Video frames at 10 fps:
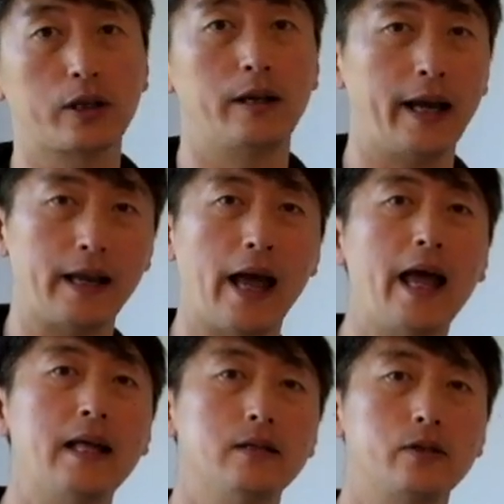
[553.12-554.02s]
going to
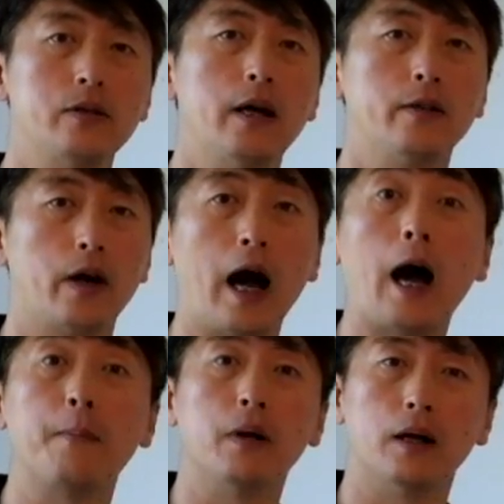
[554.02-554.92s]
enhance the
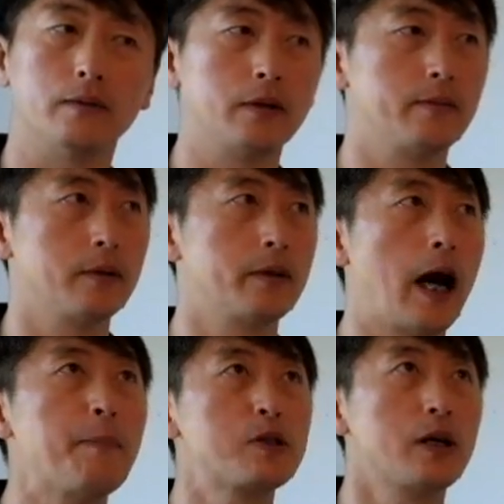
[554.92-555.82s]

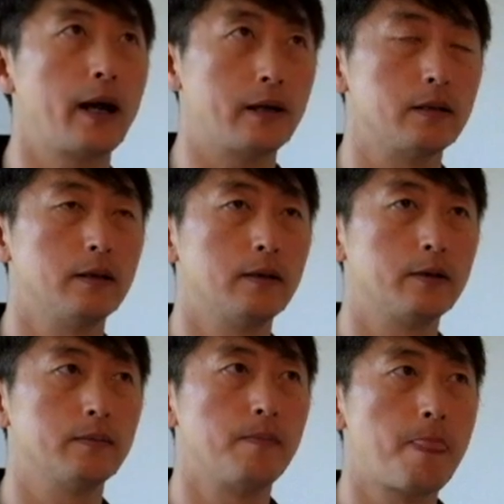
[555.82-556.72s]
upside
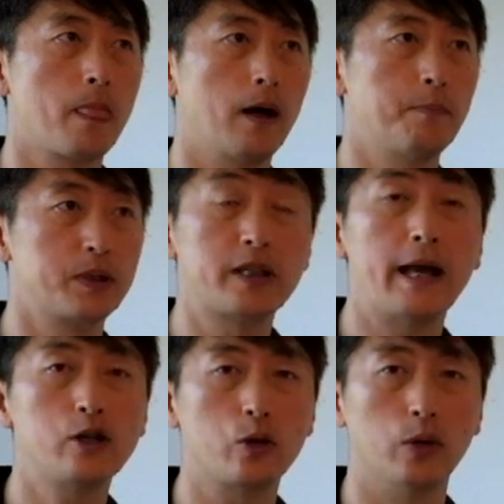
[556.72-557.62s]

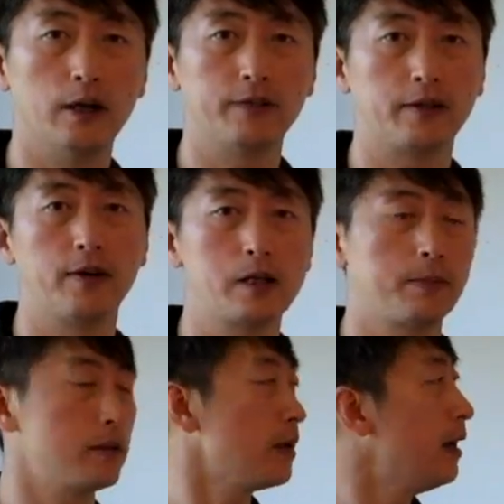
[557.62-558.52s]
potential of the
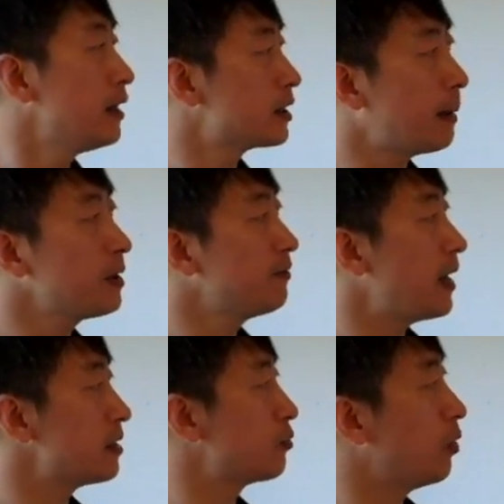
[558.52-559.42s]
investment. Some
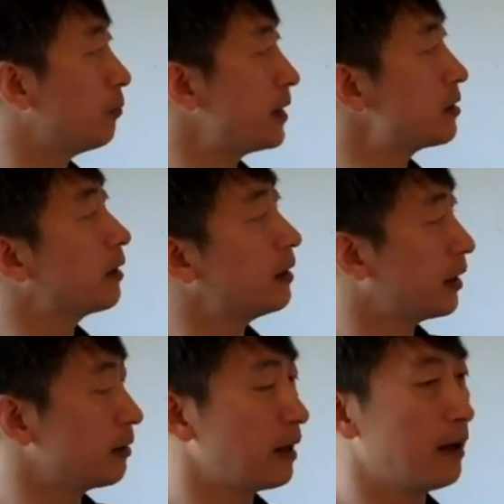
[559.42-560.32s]
events will
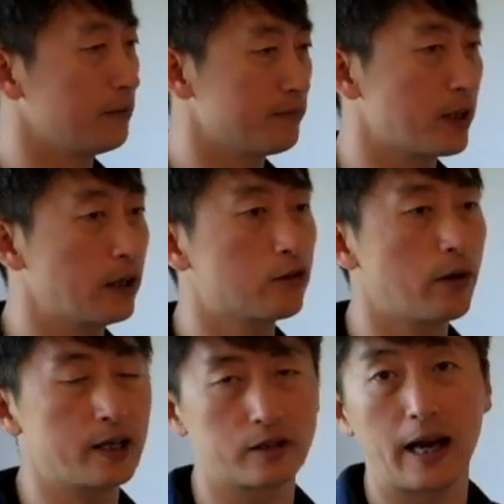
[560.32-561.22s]
basically
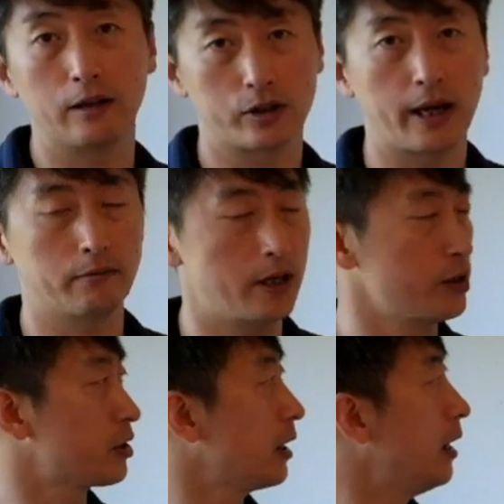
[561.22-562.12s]
increase downside
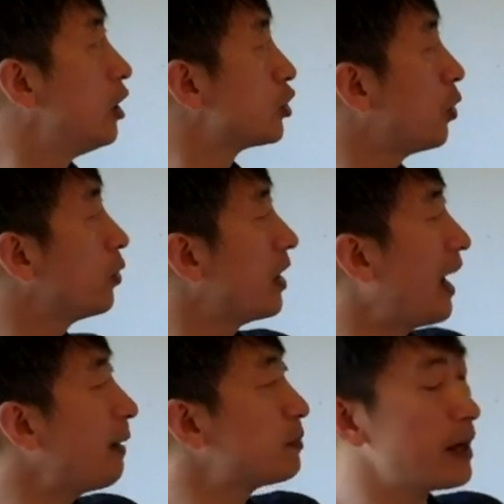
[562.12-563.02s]
risk. So the
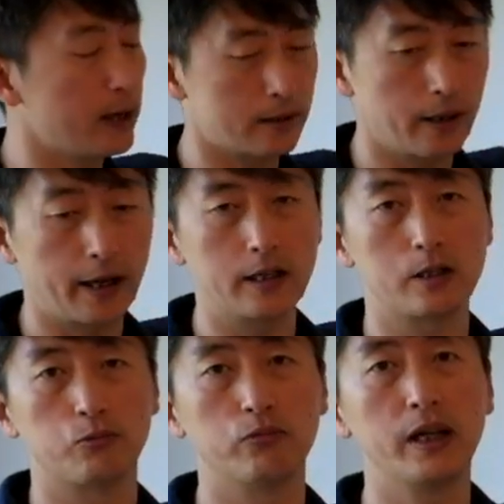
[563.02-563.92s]
update
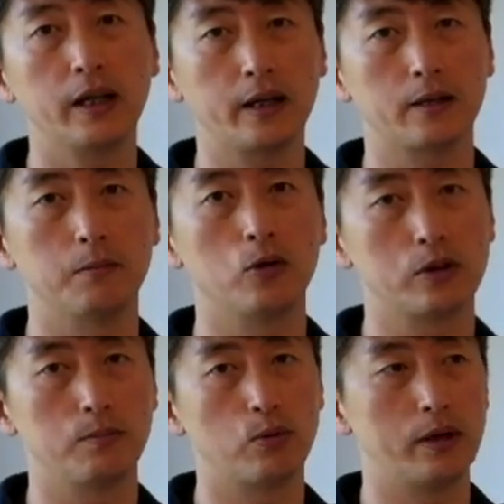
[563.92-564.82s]
is really the
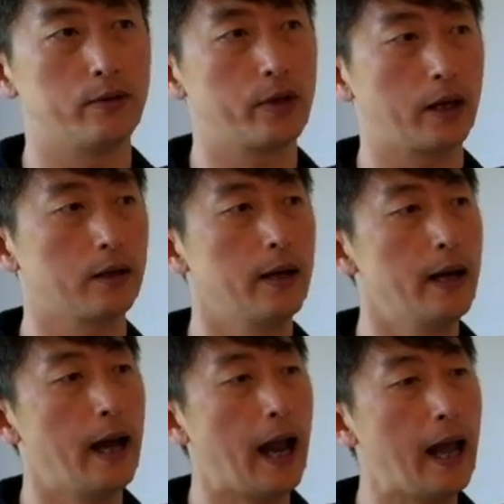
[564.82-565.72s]
most important thing.
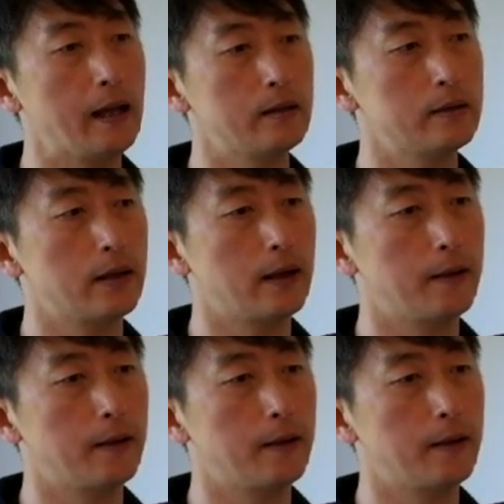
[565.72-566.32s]
And